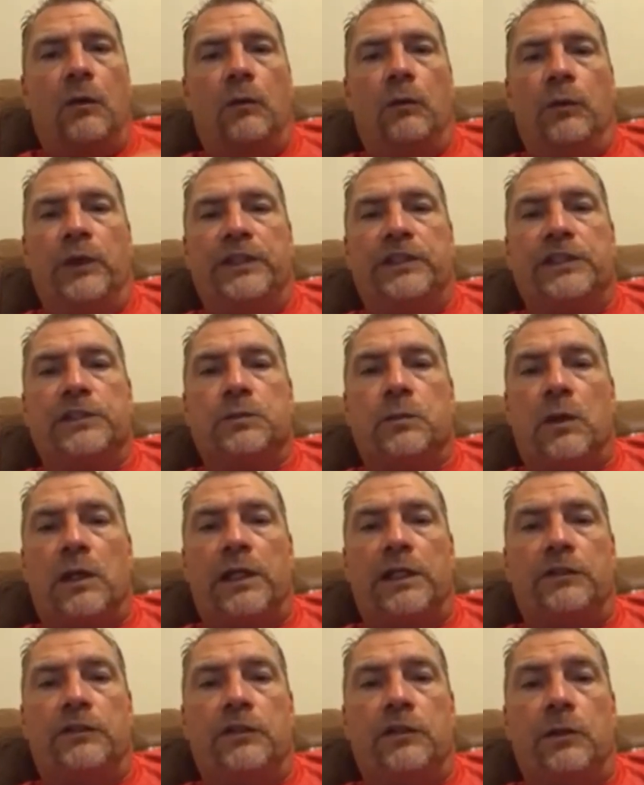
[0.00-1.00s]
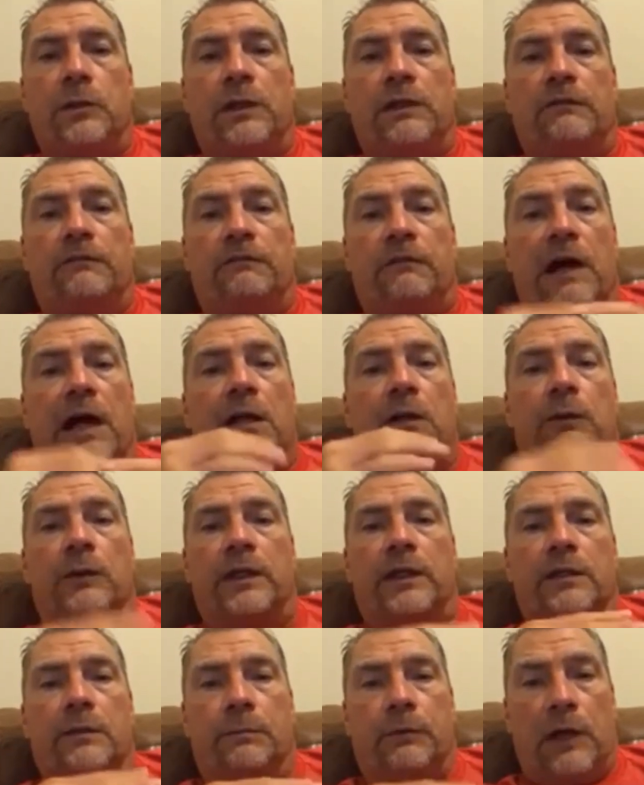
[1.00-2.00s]
we just want to do it
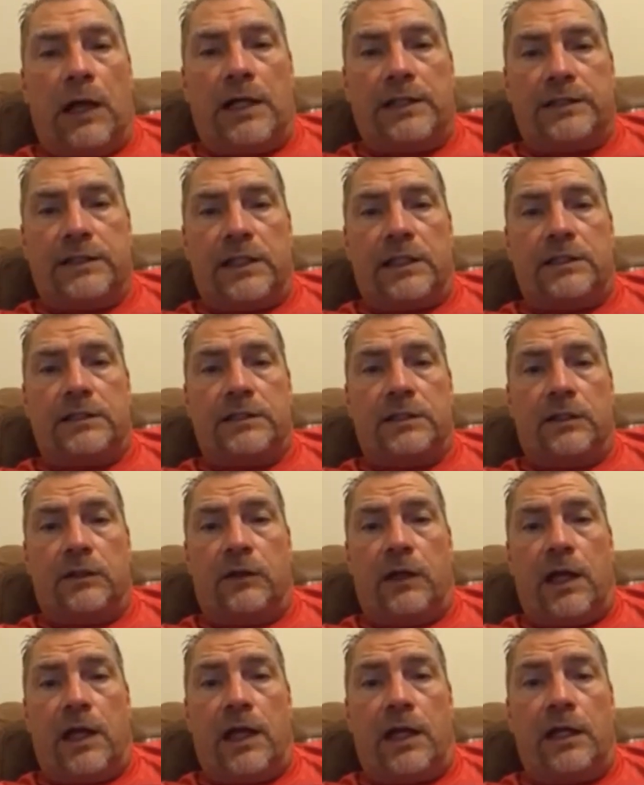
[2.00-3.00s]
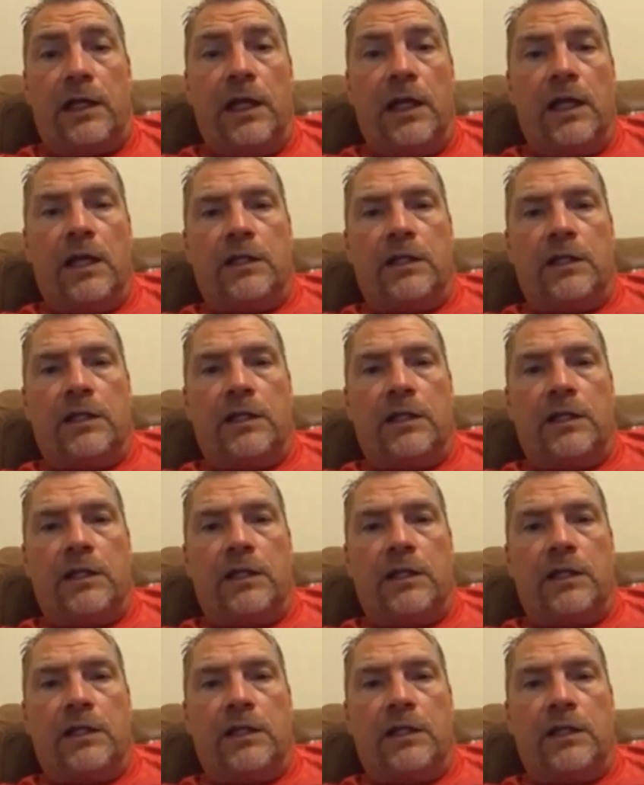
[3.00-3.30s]
following the process, okay?